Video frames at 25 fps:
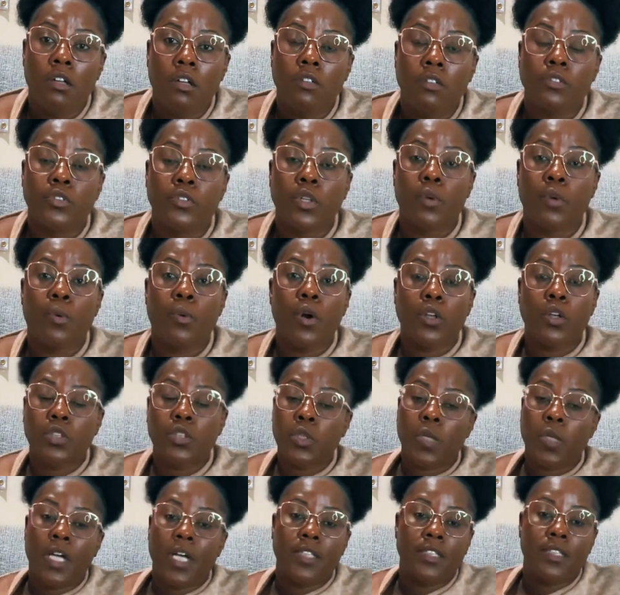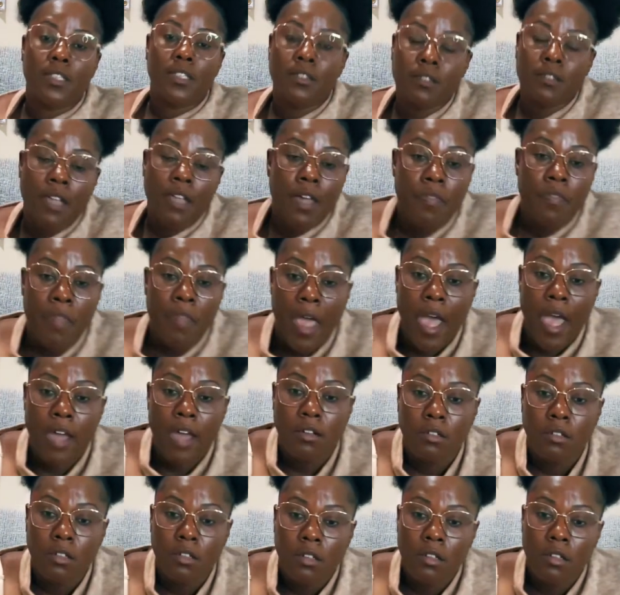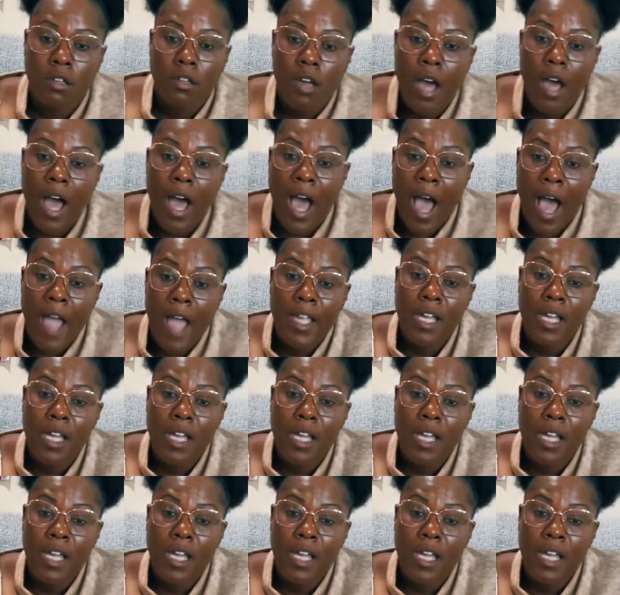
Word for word: the world to understand that I